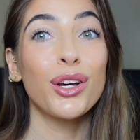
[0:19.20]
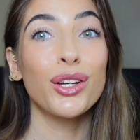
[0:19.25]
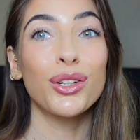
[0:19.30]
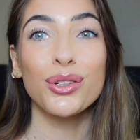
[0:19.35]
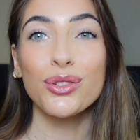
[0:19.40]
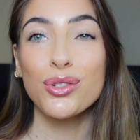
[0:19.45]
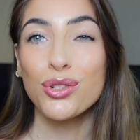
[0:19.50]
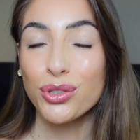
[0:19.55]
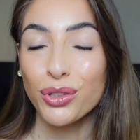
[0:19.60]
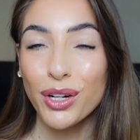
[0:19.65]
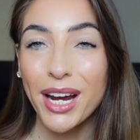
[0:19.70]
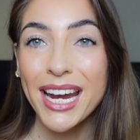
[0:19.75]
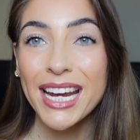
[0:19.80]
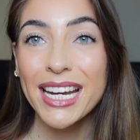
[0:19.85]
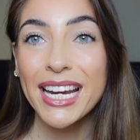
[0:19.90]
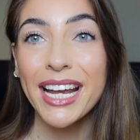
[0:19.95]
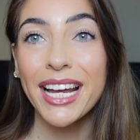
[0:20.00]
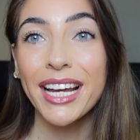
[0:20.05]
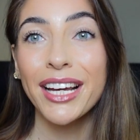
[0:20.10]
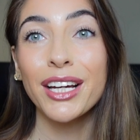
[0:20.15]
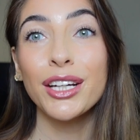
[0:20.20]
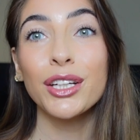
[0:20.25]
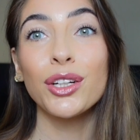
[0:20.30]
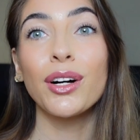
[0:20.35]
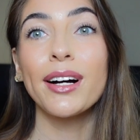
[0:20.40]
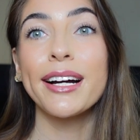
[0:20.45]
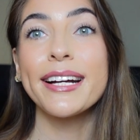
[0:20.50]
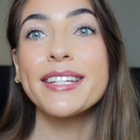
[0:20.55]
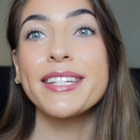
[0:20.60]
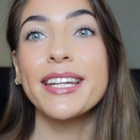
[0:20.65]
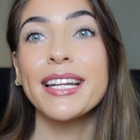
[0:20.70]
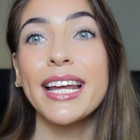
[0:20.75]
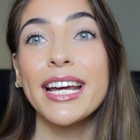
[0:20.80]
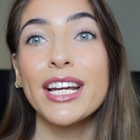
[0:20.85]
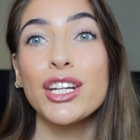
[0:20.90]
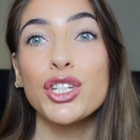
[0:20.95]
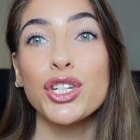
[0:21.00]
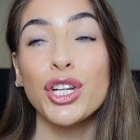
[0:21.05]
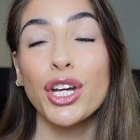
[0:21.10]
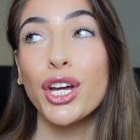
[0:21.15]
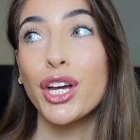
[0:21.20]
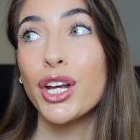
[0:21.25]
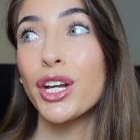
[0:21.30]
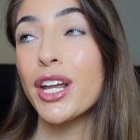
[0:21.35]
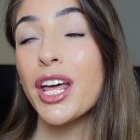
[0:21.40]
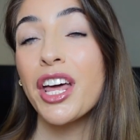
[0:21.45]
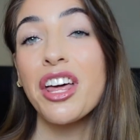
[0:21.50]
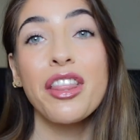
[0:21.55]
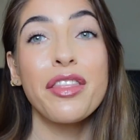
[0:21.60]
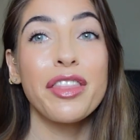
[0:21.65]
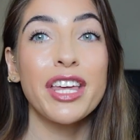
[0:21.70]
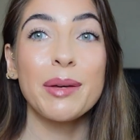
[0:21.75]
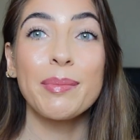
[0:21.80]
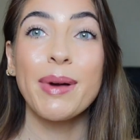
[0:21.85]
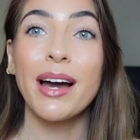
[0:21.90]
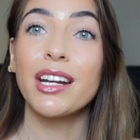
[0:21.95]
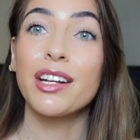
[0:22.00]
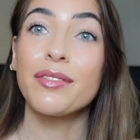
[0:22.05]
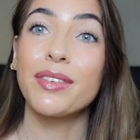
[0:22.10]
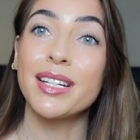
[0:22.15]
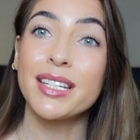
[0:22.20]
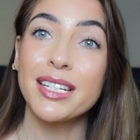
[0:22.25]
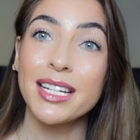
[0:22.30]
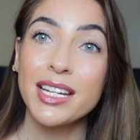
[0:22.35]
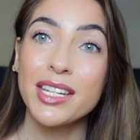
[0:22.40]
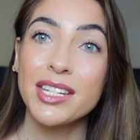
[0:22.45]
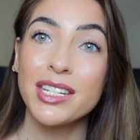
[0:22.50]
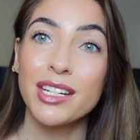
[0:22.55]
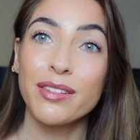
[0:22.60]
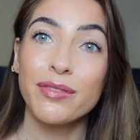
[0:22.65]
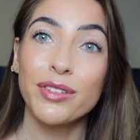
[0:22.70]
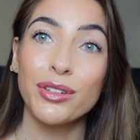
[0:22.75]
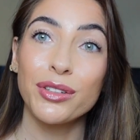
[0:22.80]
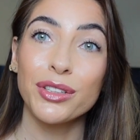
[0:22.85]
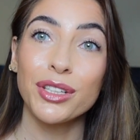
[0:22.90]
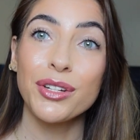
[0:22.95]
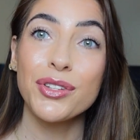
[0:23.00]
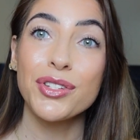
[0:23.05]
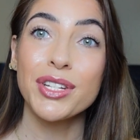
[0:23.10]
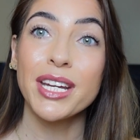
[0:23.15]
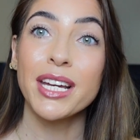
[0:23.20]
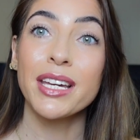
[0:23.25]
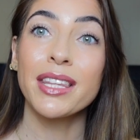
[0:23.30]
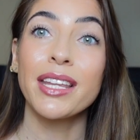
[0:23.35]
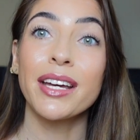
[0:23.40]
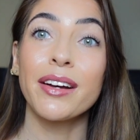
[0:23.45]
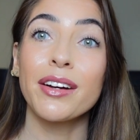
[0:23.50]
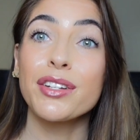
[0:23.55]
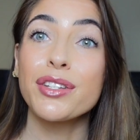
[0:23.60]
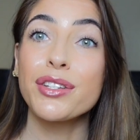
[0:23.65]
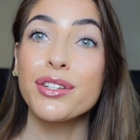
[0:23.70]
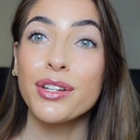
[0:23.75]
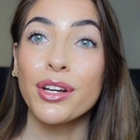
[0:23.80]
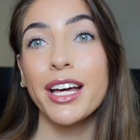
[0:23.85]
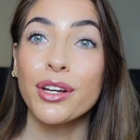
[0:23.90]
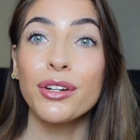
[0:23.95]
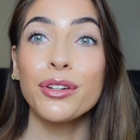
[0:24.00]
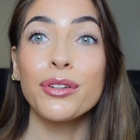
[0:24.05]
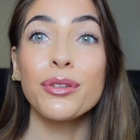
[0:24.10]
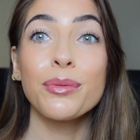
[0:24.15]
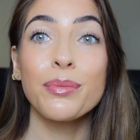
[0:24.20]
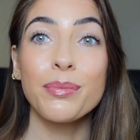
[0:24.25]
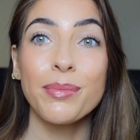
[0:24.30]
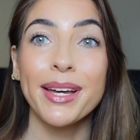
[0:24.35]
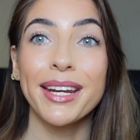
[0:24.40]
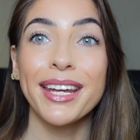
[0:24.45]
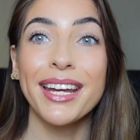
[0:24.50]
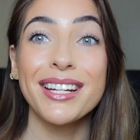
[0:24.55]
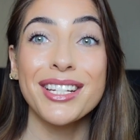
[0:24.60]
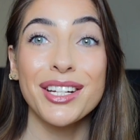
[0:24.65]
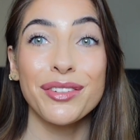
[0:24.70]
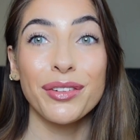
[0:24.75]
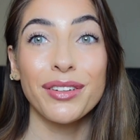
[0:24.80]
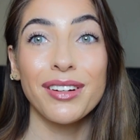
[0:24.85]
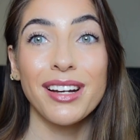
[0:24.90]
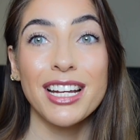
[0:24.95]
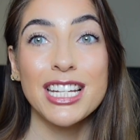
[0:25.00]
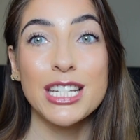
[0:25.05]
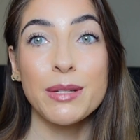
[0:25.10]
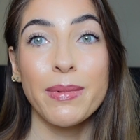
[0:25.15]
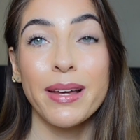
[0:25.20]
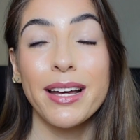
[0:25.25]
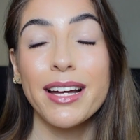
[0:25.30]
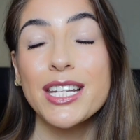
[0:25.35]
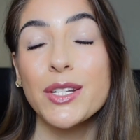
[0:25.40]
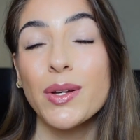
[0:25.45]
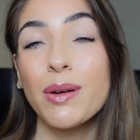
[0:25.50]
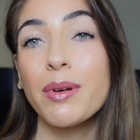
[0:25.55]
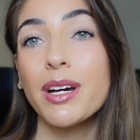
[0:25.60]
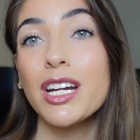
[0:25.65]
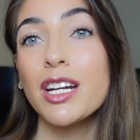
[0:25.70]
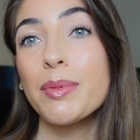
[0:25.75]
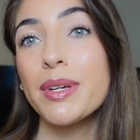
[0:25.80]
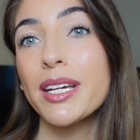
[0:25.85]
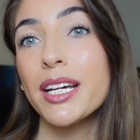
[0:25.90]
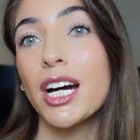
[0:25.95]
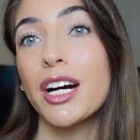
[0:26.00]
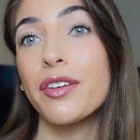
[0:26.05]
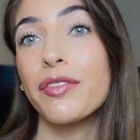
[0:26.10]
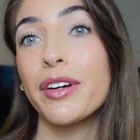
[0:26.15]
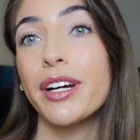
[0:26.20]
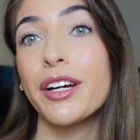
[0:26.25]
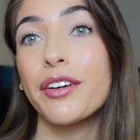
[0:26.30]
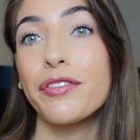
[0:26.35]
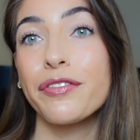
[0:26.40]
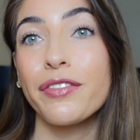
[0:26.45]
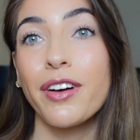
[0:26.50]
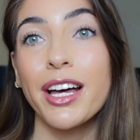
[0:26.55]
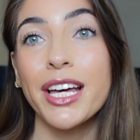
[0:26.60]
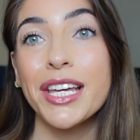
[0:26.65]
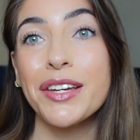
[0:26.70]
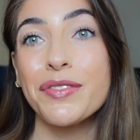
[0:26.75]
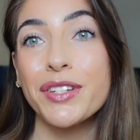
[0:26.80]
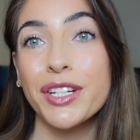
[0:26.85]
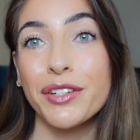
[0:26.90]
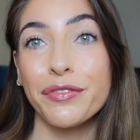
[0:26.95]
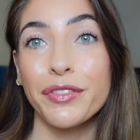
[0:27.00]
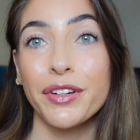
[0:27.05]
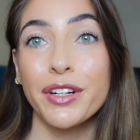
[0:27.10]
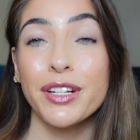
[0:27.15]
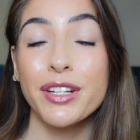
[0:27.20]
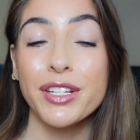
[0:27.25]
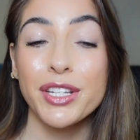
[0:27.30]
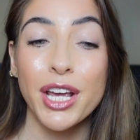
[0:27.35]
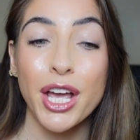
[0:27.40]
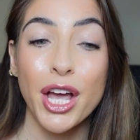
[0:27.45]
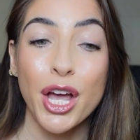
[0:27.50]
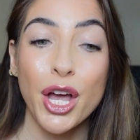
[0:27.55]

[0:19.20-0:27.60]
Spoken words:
your training, your isolation, the amount of adhesive you're using. There are so many different aspects. So I'm going to be covering 5 different